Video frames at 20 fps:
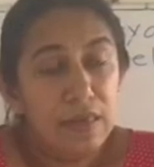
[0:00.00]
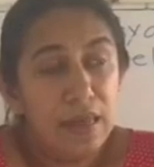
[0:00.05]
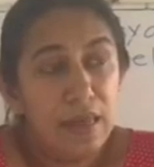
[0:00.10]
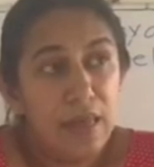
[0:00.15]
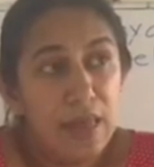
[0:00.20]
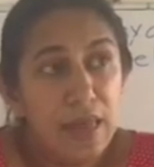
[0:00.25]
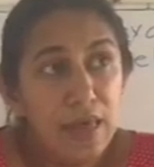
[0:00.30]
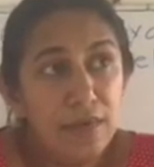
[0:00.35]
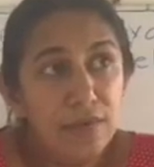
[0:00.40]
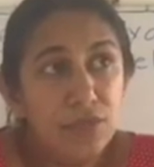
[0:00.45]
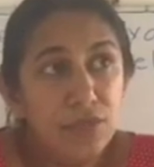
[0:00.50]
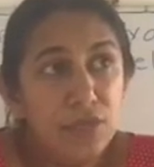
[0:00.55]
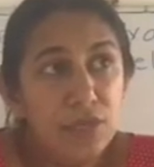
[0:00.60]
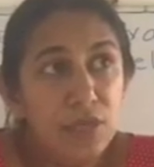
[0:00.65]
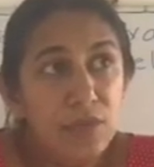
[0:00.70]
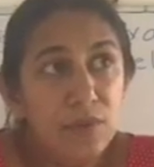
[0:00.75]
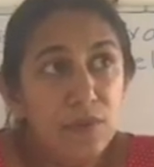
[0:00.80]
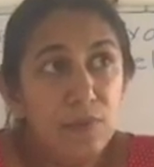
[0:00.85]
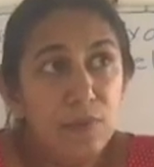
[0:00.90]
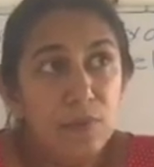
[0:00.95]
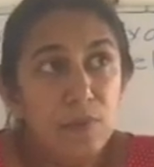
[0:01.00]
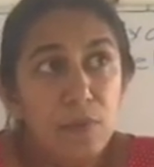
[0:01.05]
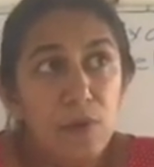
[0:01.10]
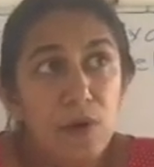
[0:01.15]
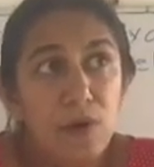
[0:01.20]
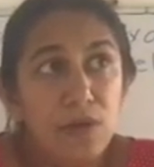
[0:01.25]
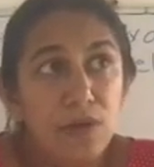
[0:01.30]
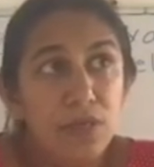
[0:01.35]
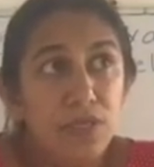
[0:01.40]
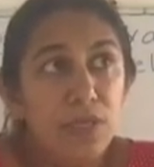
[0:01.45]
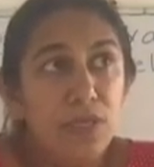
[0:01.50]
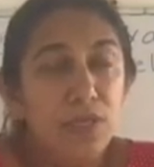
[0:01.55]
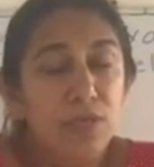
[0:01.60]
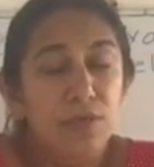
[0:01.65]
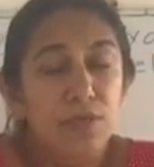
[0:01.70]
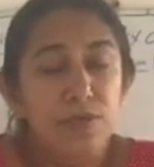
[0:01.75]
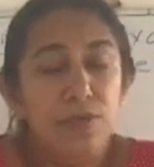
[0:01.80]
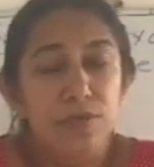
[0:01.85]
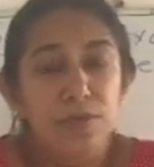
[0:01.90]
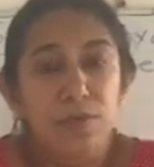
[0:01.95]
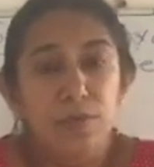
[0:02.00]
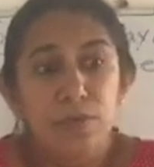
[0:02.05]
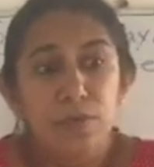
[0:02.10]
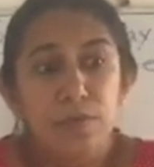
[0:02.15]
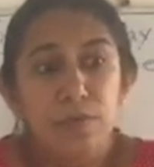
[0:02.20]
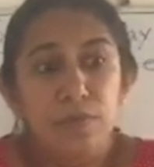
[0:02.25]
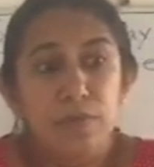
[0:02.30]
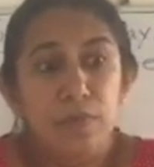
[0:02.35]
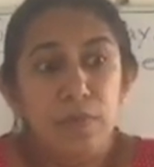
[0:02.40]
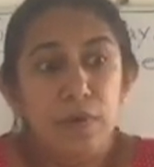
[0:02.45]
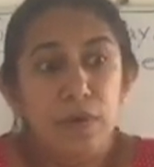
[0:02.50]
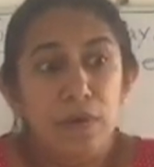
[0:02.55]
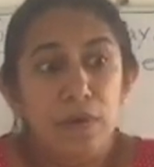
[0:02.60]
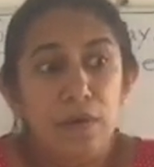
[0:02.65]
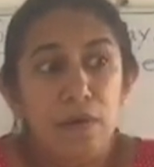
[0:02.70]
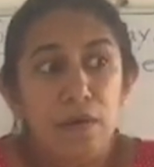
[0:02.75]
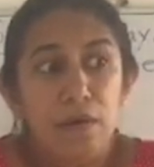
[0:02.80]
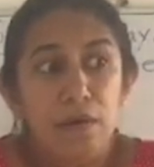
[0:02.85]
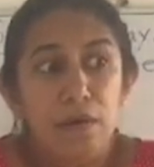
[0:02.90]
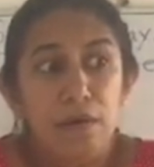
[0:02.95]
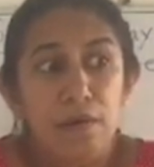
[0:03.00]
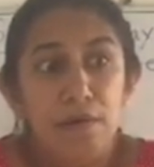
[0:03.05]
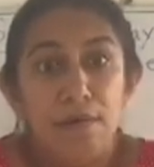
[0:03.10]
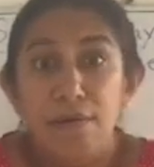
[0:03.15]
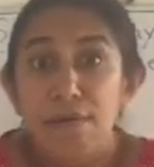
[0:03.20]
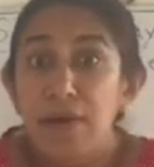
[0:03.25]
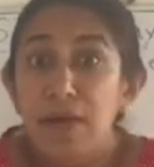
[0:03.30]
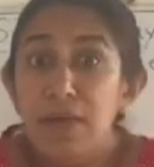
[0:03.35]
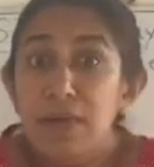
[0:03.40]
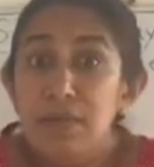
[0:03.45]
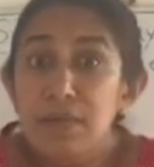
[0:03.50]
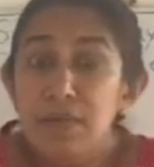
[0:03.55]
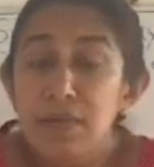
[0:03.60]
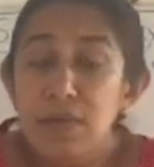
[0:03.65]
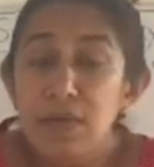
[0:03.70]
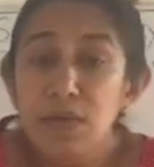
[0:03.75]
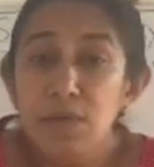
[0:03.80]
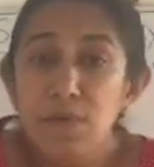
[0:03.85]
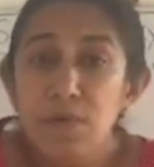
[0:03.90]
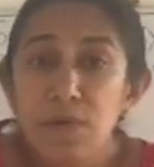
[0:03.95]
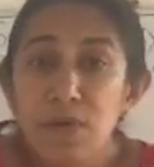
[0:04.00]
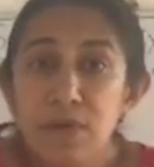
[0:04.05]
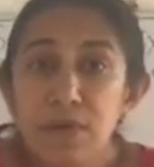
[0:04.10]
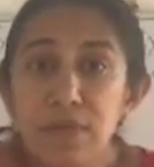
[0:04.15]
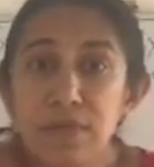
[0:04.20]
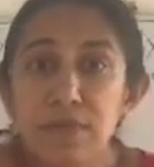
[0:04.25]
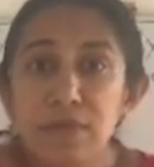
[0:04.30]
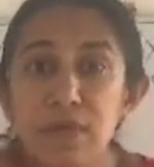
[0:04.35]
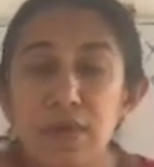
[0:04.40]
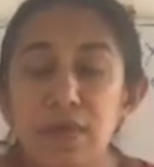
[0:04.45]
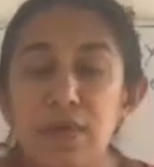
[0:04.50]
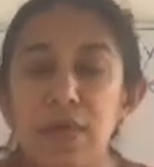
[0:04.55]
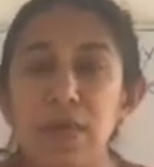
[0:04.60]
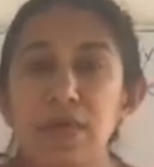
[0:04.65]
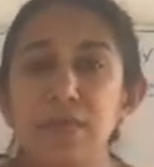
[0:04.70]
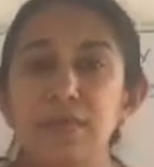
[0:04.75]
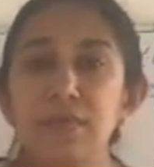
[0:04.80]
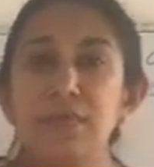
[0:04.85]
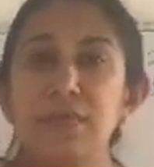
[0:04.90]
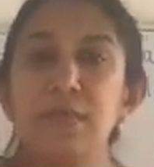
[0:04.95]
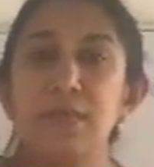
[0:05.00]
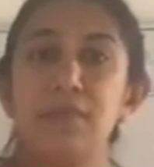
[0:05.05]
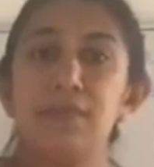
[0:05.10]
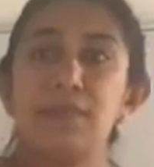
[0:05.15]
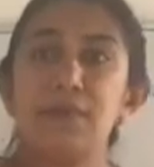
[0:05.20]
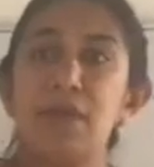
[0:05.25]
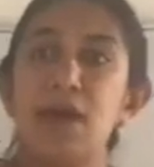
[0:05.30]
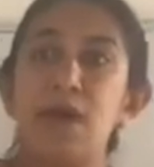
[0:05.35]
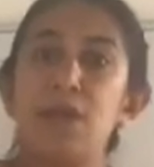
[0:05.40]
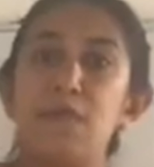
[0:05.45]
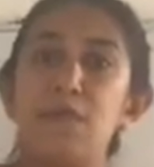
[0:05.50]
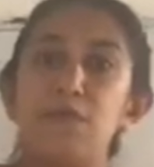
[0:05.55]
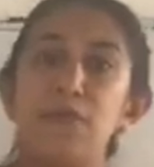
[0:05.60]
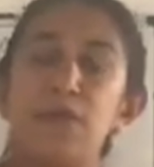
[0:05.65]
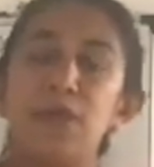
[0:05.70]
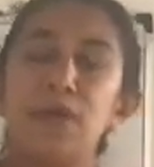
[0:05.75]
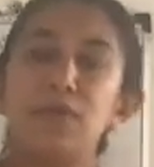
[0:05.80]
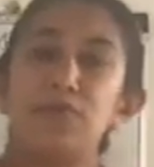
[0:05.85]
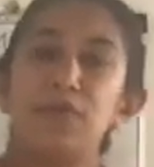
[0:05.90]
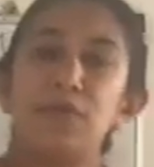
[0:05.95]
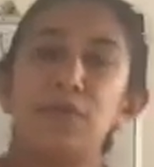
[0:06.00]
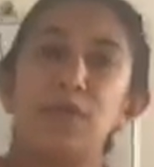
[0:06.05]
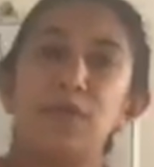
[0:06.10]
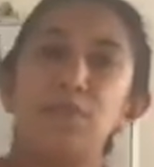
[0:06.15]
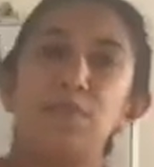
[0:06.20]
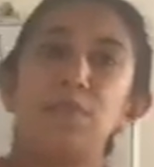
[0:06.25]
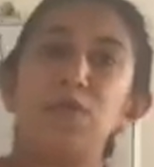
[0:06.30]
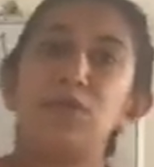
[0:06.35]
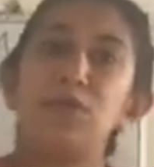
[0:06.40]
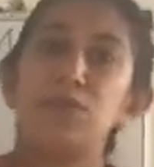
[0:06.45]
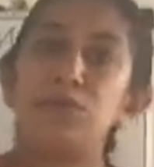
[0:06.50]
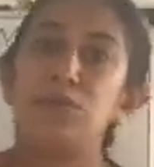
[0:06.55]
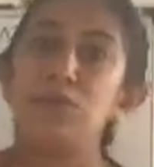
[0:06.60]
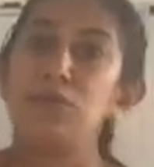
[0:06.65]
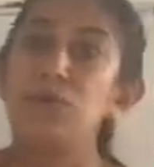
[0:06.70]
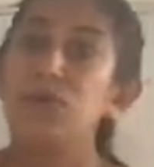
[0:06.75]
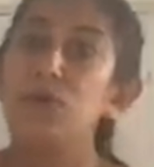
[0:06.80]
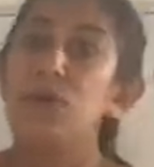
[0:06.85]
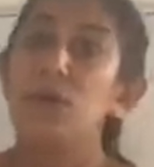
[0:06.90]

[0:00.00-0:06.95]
And she wanted to raise her voice against this unfair treatment to